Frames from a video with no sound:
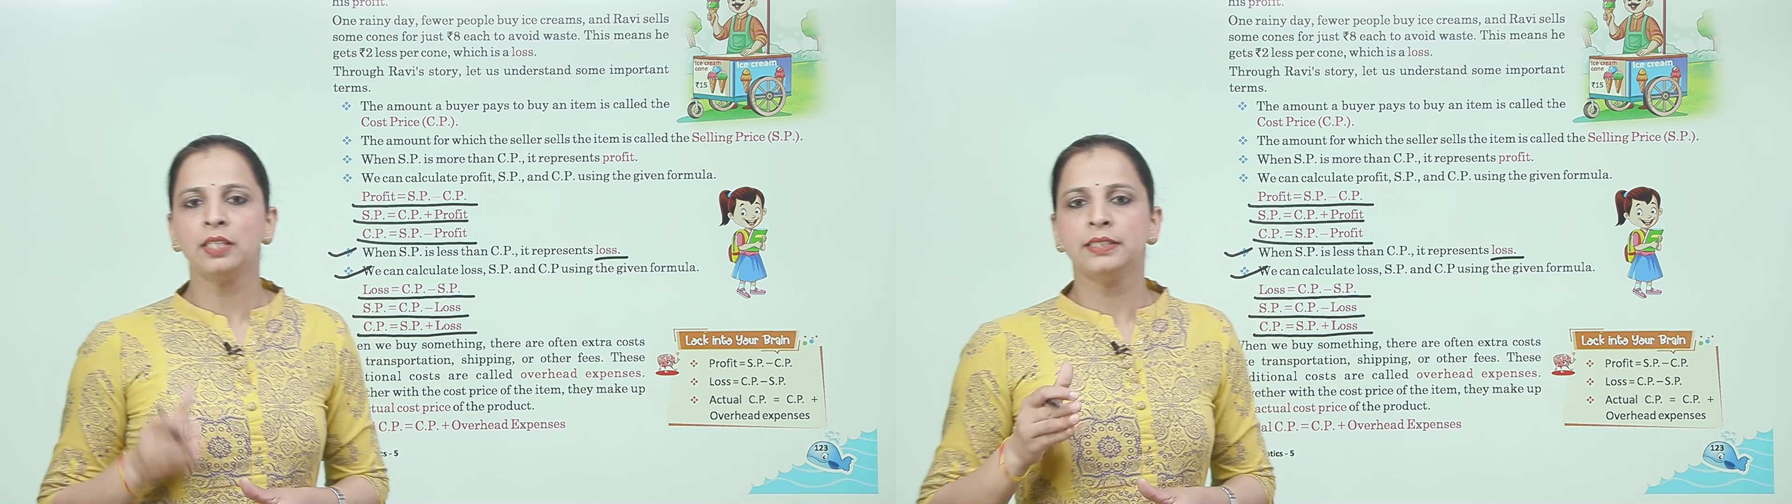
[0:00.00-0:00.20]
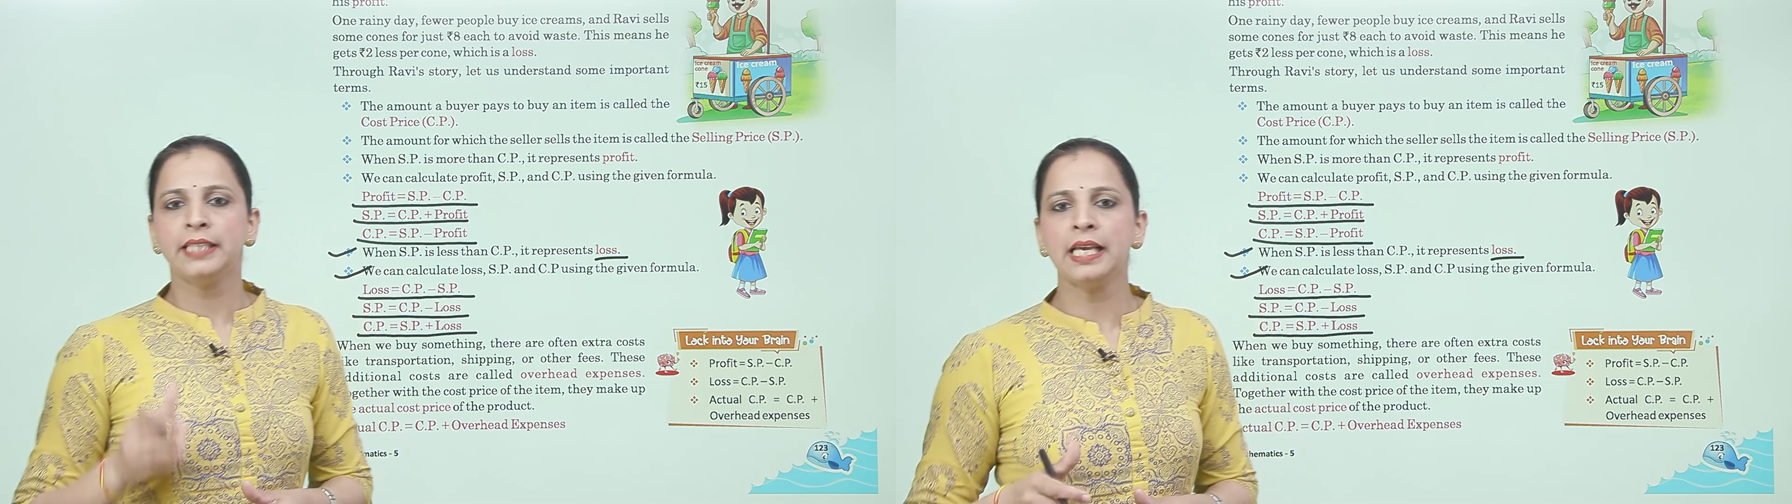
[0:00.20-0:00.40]

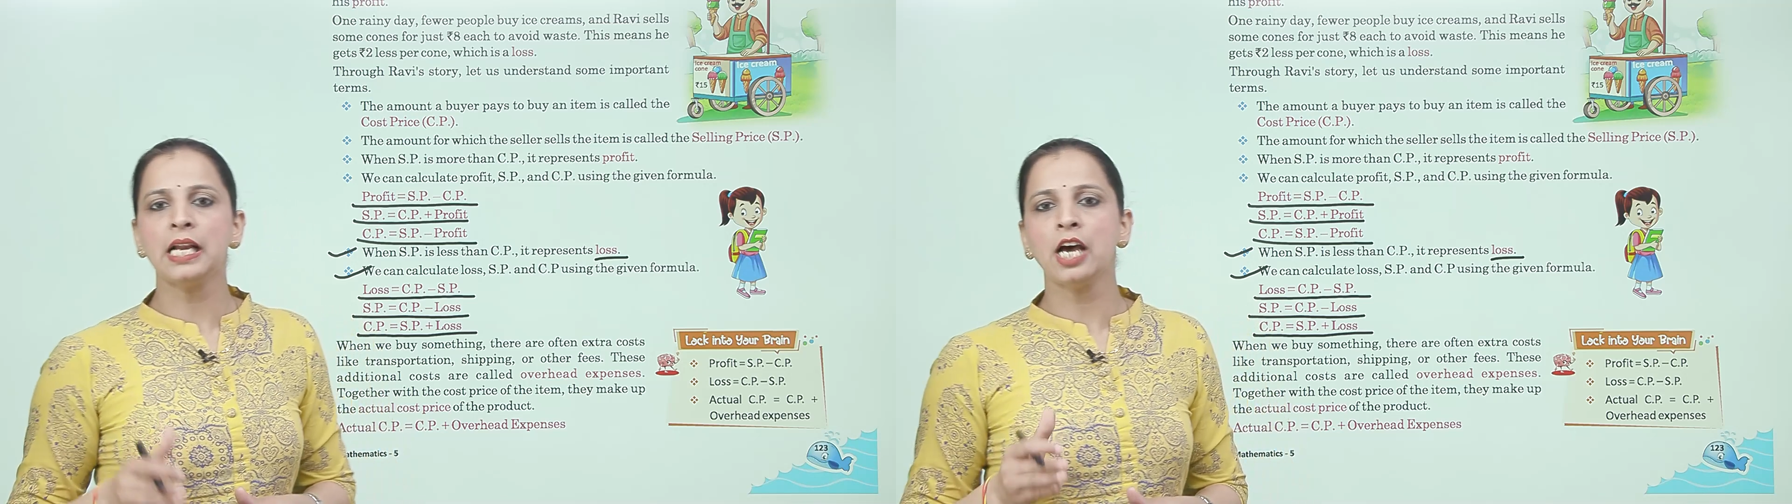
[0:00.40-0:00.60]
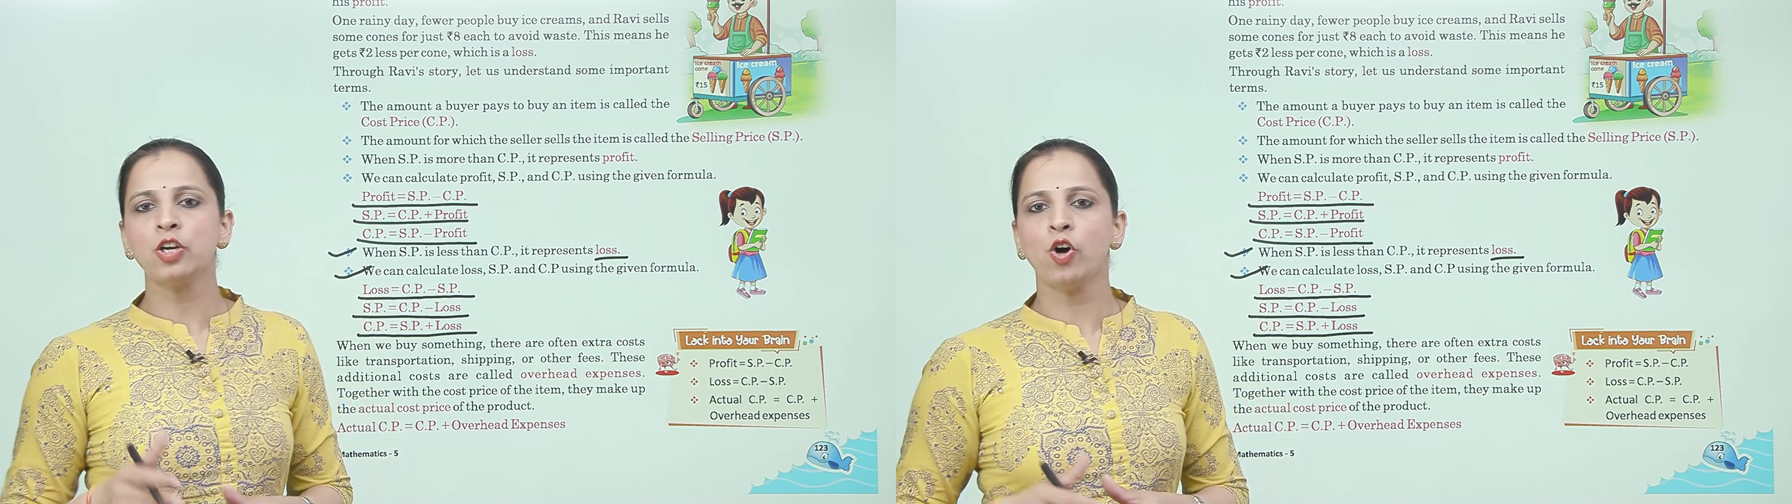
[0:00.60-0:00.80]
there
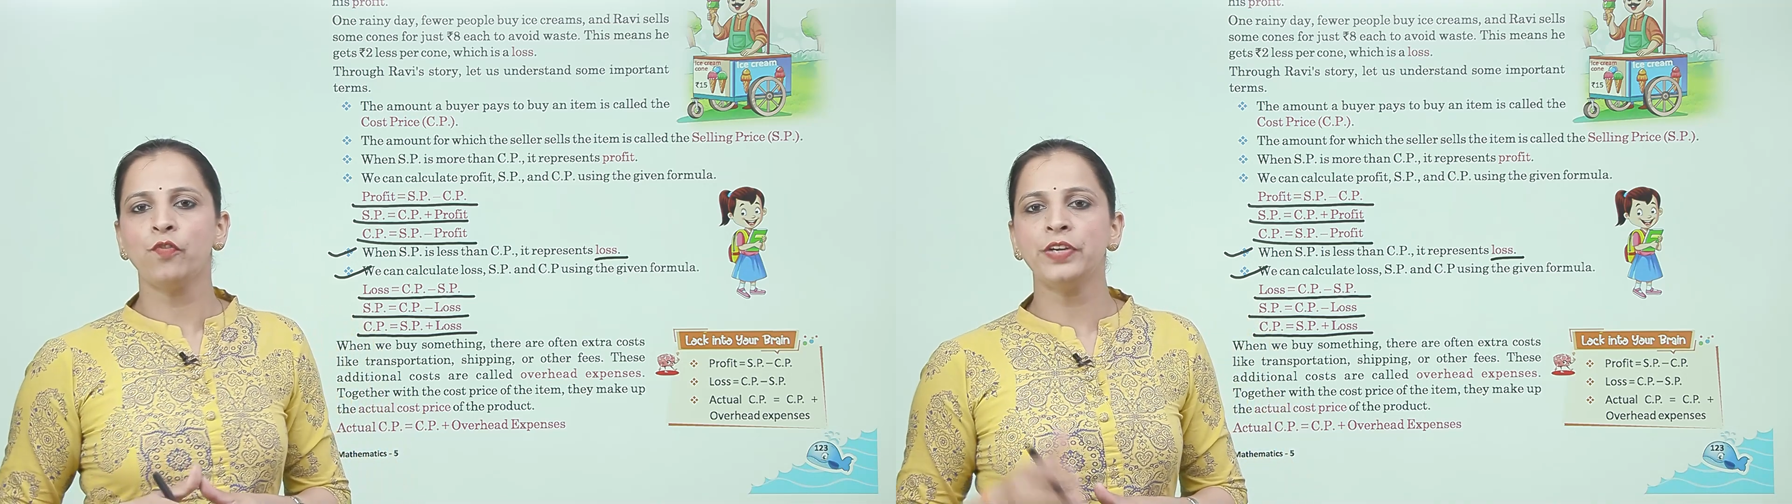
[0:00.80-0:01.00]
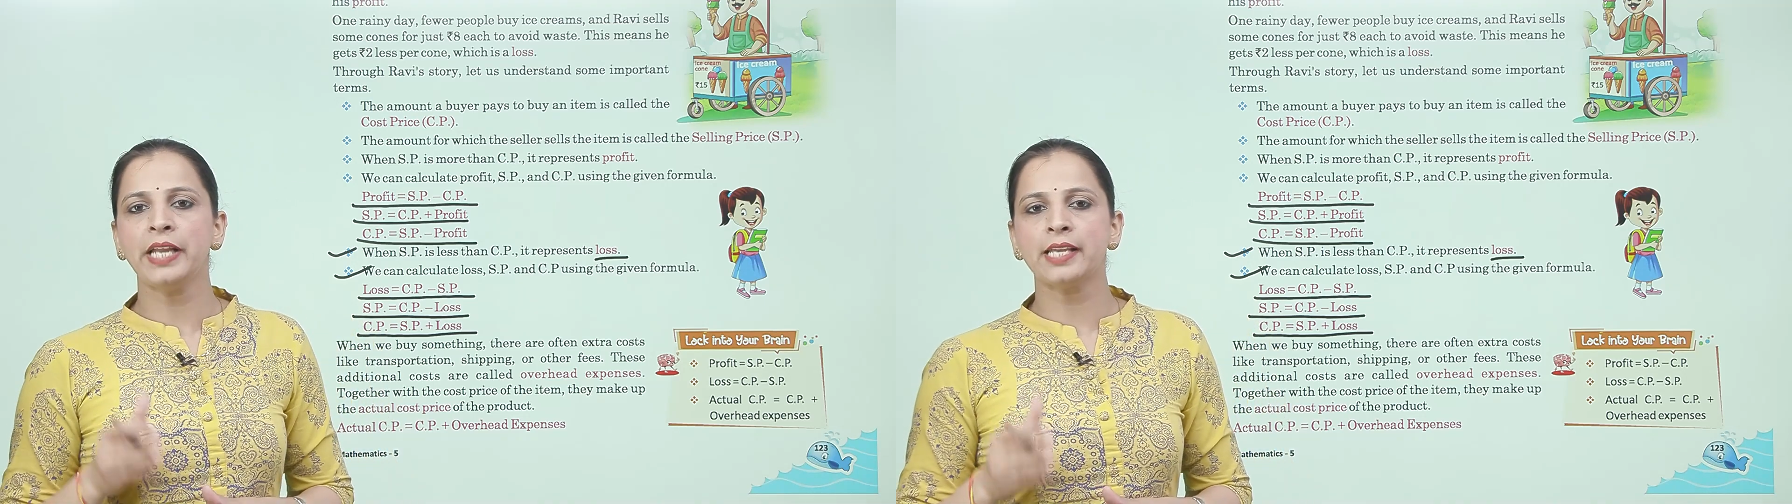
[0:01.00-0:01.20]
are
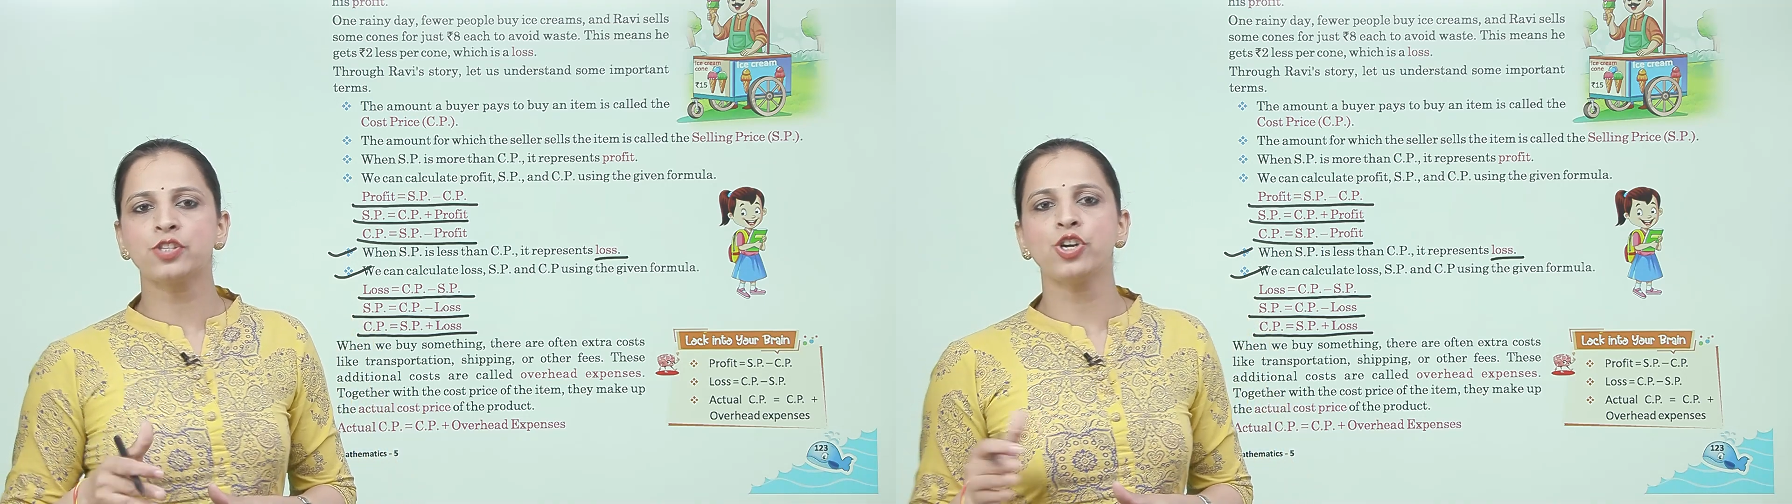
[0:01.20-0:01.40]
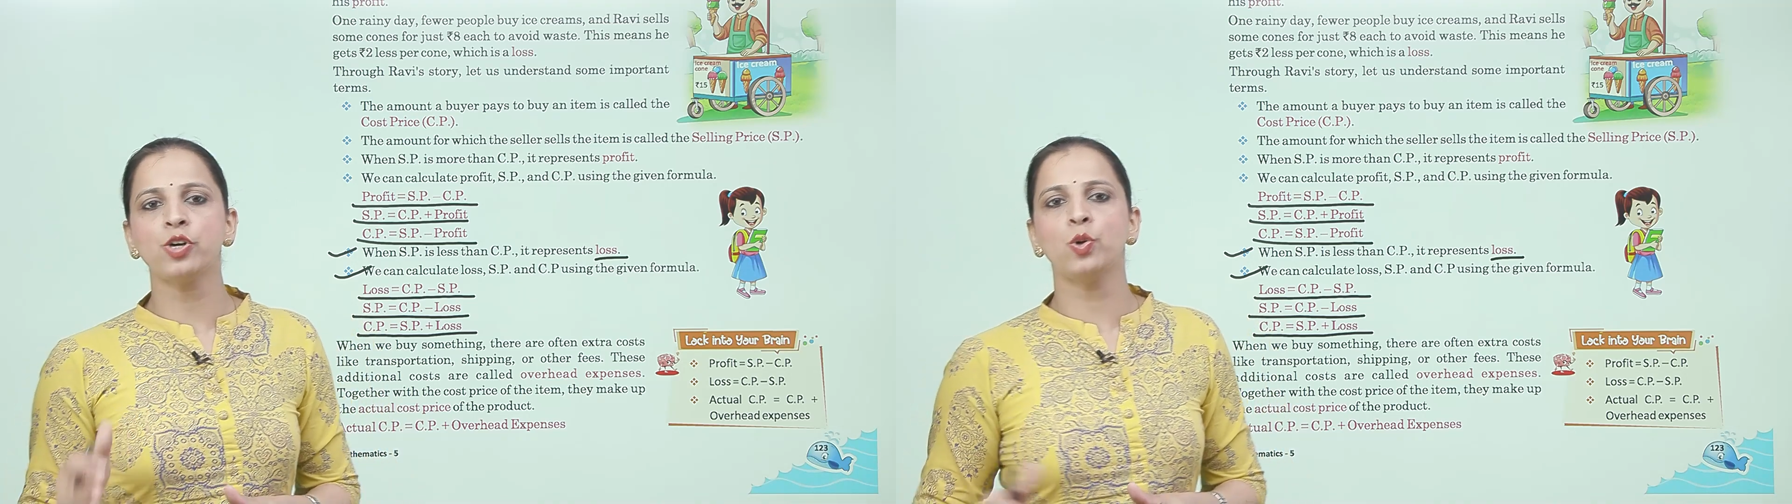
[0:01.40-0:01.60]
often extra